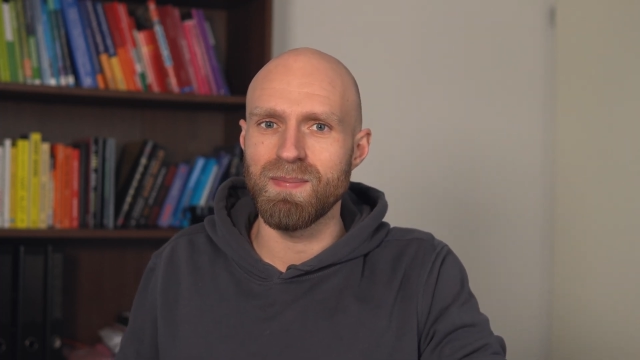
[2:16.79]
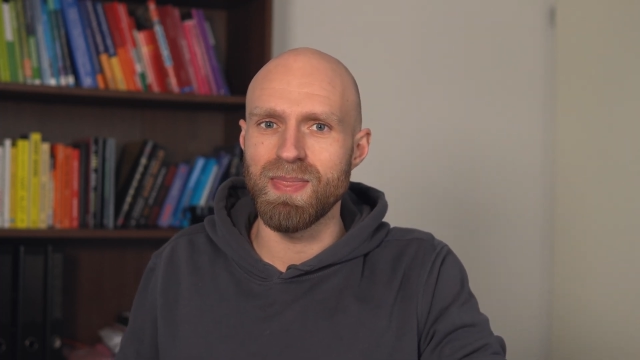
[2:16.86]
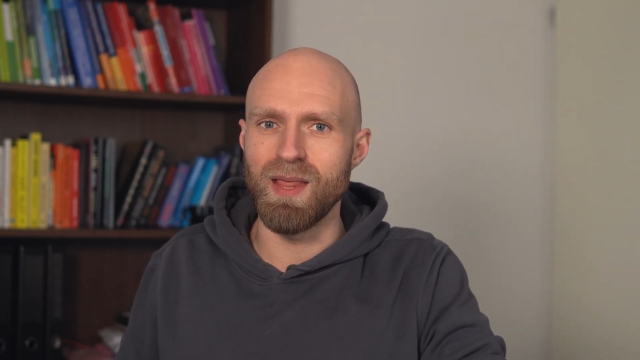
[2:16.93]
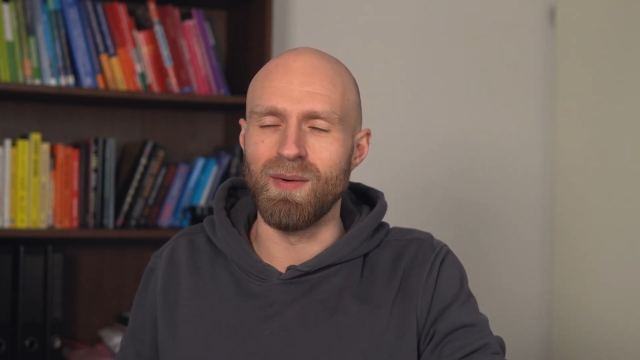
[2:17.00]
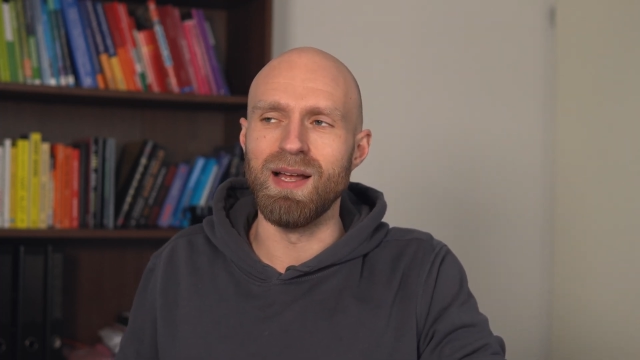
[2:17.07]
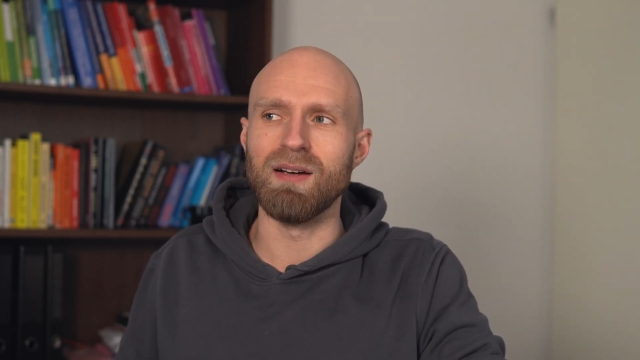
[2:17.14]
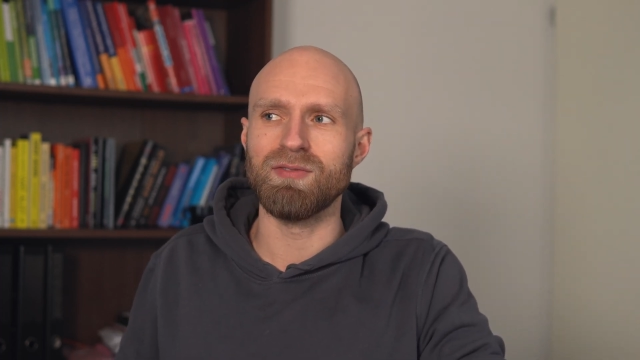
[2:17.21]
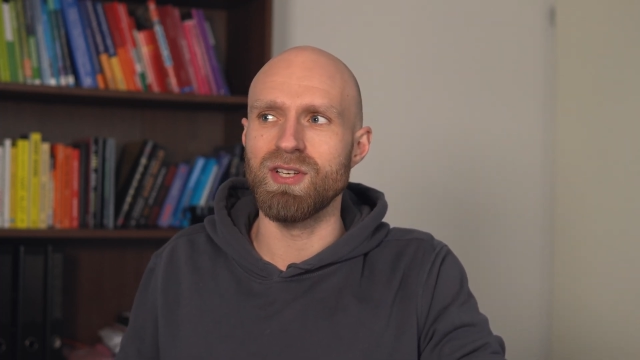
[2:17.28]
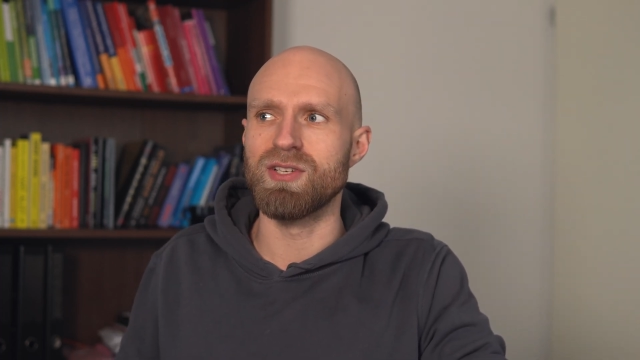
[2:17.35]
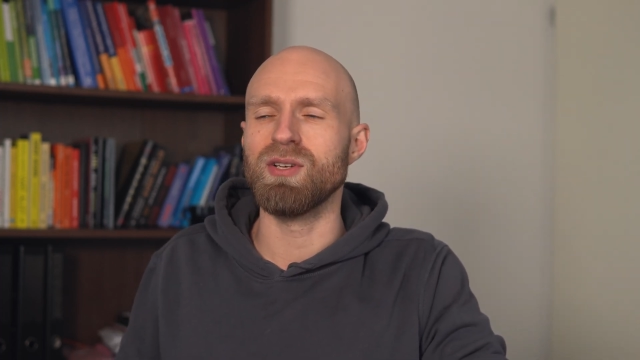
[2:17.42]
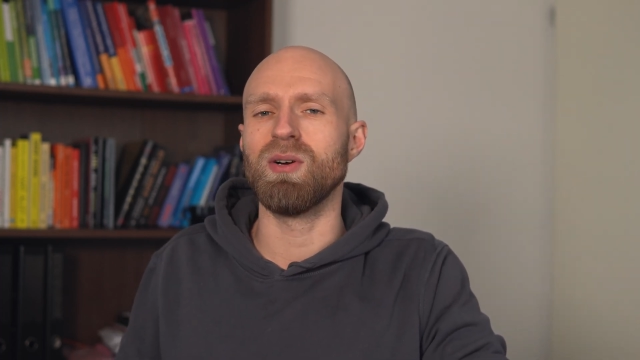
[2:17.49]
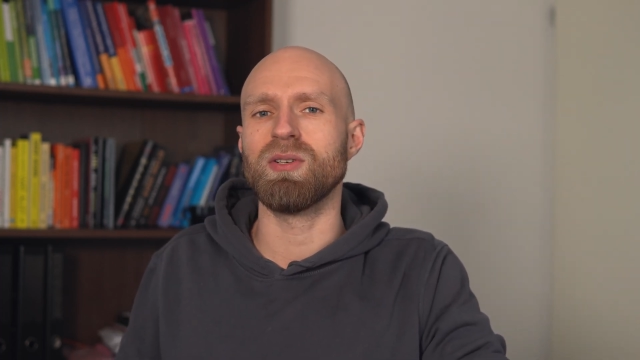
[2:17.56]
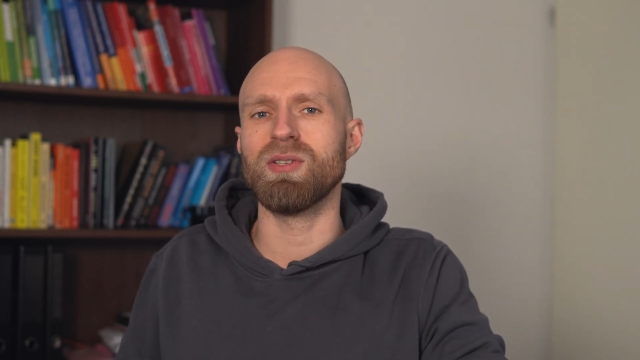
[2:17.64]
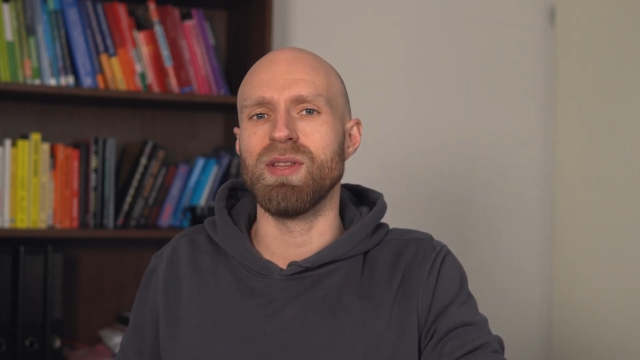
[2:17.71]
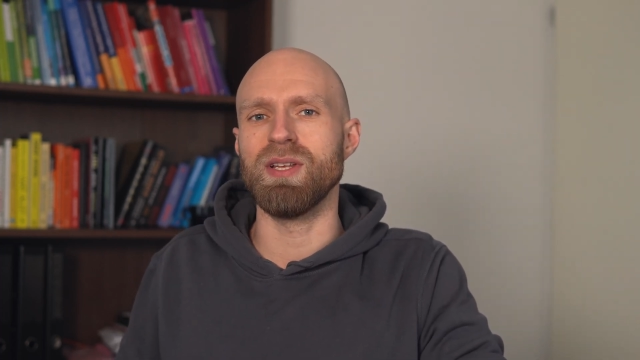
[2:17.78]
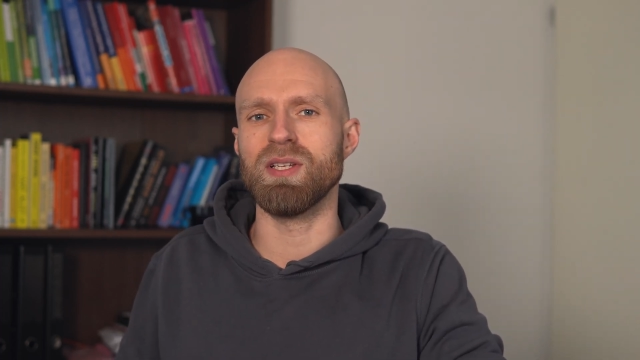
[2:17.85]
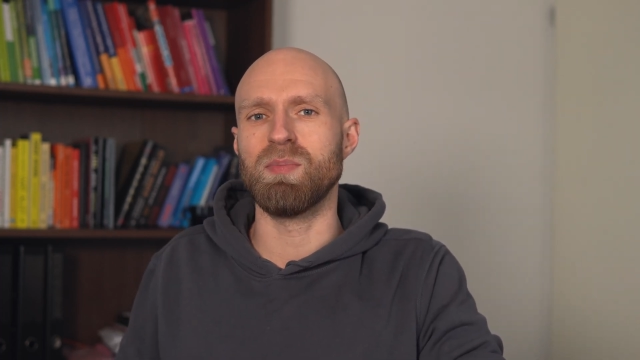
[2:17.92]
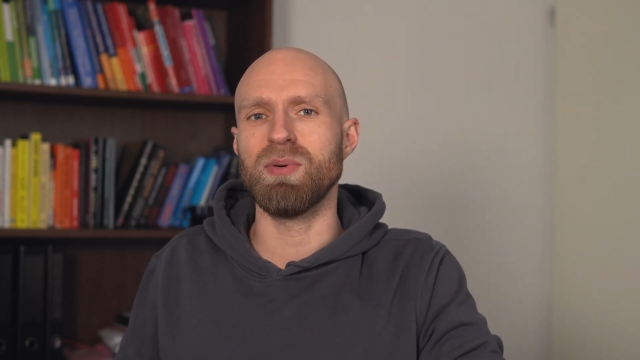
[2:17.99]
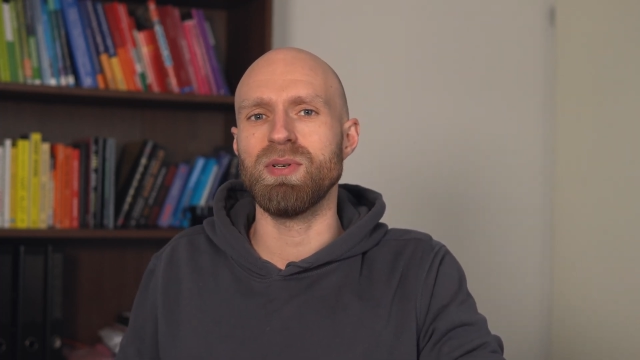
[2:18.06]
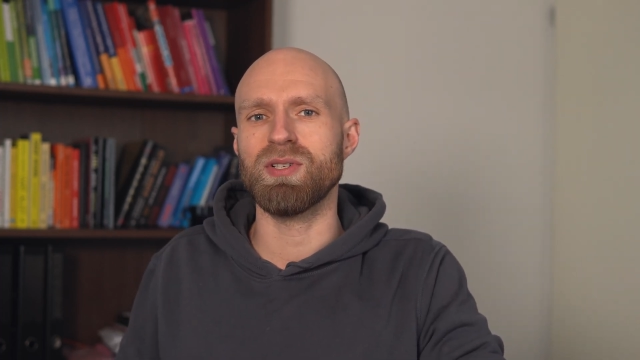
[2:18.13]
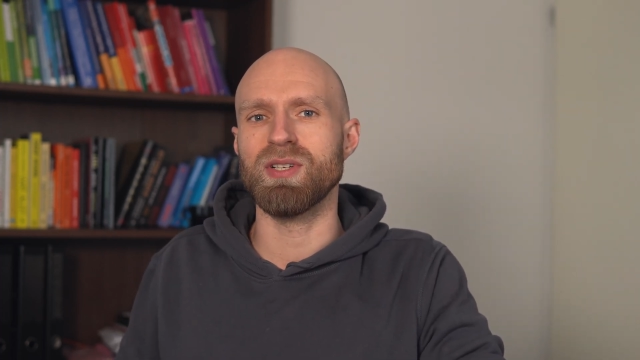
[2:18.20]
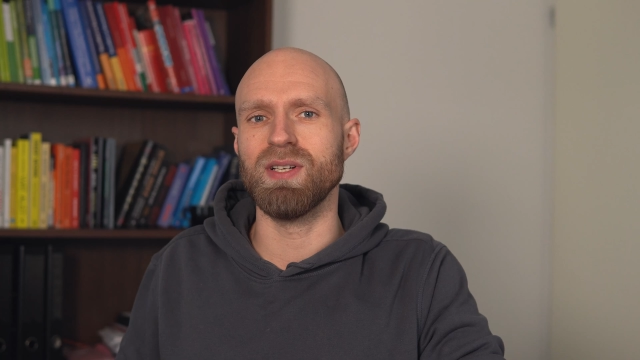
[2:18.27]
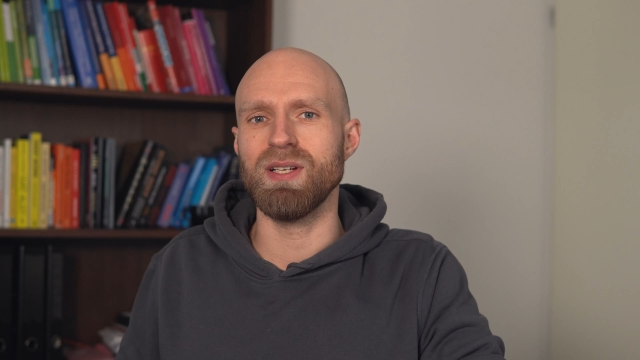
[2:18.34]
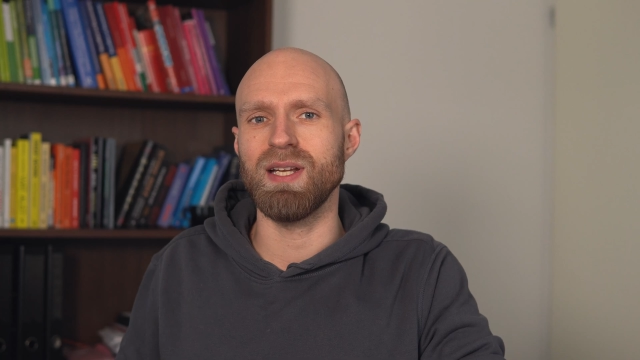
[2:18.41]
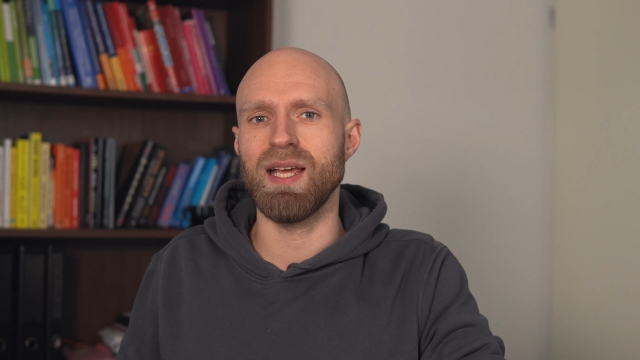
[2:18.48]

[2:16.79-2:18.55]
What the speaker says: now I have to talk to this person,